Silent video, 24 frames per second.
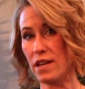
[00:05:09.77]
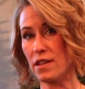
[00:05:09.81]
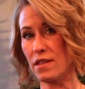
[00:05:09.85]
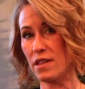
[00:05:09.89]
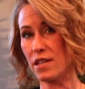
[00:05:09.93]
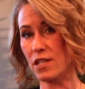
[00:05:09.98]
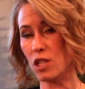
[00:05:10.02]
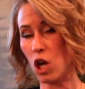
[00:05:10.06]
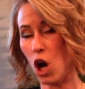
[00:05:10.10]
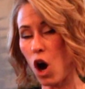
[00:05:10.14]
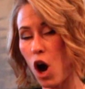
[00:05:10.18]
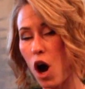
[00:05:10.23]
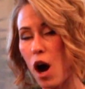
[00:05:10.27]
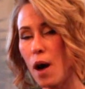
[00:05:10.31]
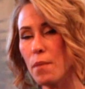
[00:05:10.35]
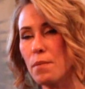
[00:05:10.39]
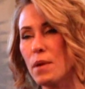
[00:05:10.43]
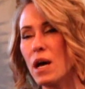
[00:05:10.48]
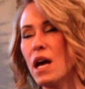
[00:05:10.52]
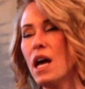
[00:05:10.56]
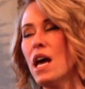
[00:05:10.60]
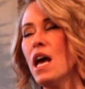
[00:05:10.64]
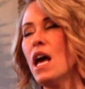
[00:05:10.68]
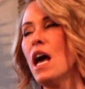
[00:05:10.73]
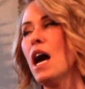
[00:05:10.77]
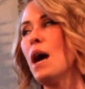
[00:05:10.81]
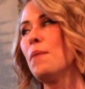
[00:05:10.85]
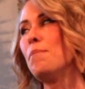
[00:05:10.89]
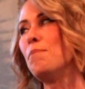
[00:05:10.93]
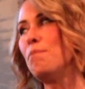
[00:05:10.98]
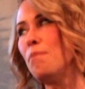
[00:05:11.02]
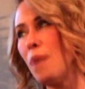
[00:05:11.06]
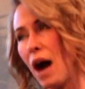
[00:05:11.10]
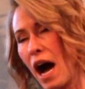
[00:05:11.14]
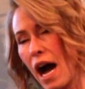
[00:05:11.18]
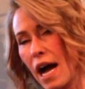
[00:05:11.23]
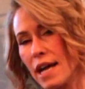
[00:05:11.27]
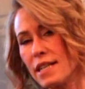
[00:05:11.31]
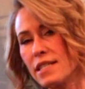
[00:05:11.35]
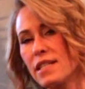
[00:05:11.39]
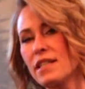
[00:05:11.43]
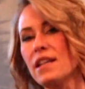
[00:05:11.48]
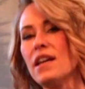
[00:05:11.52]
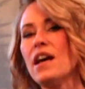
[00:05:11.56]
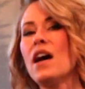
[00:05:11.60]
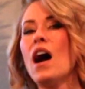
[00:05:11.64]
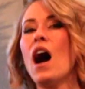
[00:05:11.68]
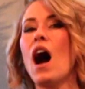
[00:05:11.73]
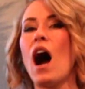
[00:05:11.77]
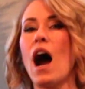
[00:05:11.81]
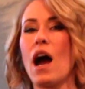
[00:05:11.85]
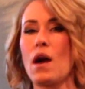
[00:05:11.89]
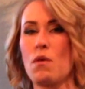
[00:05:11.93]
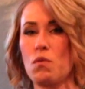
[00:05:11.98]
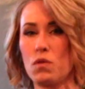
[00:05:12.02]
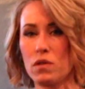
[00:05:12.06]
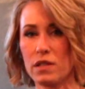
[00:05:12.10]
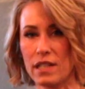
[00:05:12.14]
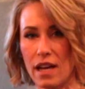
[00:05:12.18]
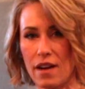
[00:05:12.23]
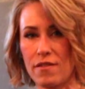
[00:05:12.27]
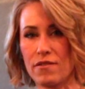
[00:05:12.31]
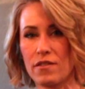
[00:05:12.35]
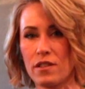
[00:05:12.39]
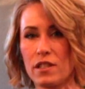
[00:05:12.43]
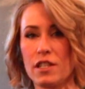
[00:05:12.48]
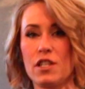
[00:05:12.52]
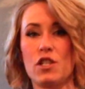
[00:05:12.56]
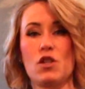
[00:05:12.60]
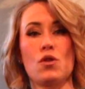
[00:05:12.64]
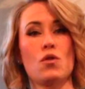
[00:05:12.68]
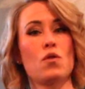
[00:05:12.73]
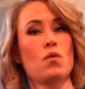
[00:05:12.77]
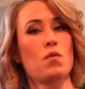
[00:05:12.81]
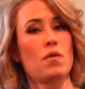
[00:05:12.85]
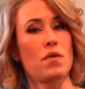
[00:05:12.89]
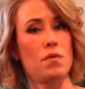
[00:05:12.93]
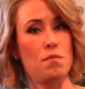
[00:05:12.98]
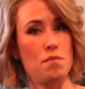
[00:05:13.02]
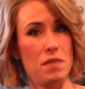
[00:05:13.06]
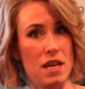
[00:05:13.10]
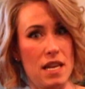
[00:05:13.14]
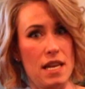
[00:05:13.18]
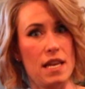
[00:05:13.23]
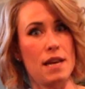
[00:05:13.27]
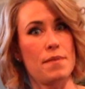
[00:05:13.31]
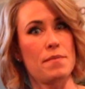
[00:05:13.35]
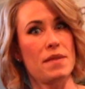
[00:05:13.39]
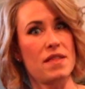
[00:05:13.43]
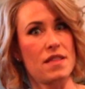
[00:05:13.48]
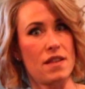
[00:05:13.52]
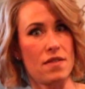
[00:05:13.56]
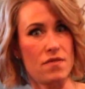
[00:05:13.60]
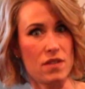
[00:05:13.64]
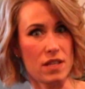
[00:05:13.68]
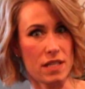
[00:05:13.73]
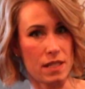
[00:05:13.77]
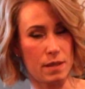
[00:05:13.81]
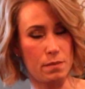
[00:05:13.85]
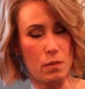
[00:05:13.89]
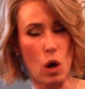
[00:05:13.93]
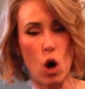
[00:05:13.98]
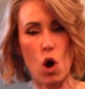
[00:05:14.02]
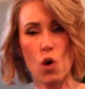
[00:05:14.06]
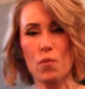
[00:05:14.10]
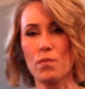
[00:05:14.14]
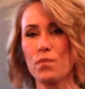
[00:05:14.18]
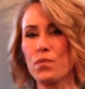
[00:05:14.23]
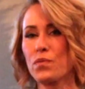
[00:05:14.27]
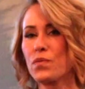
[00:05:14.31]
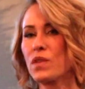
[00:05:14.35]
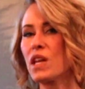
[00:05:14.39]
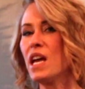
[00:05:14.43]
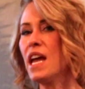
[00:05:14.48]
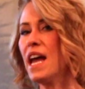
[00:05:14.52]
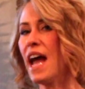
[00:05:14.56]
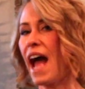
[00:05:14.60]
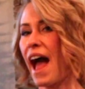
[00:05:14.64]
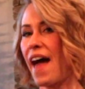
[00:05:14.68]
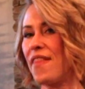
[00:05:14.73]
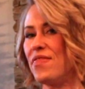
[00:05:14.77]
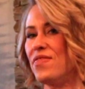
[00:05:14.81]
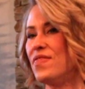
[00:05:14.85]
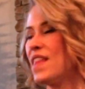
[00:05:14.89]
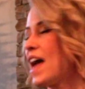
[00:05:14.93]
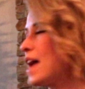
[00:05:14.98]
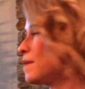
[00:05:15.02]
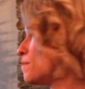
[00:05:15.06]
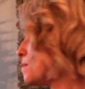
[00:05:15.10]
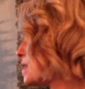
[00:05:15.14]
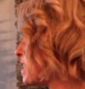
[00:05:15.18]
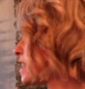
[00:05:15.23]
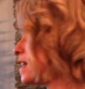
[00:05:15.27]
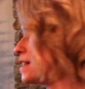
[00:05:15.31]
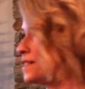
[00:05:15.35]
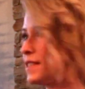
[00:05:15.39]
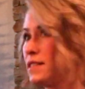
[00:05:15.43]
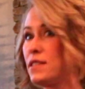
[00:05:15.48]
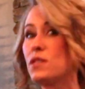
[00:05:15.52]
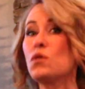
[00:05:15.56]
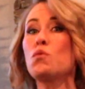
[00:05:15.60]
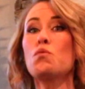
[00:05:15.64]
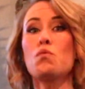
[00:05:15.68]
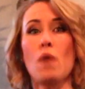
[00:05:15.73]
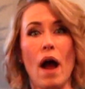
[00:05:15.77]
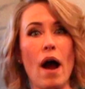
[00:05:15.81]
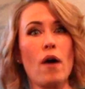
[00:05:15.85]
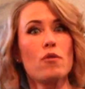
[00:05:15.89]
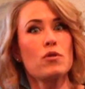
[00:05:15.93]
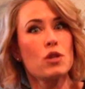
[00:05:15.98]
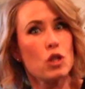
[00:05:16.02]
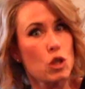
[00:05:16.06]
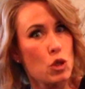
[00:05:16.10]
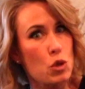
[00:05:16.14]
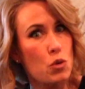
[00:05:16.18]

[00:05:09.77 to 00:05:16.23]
to the top, but I will definitely do it with medium and then the small. And then because it's a round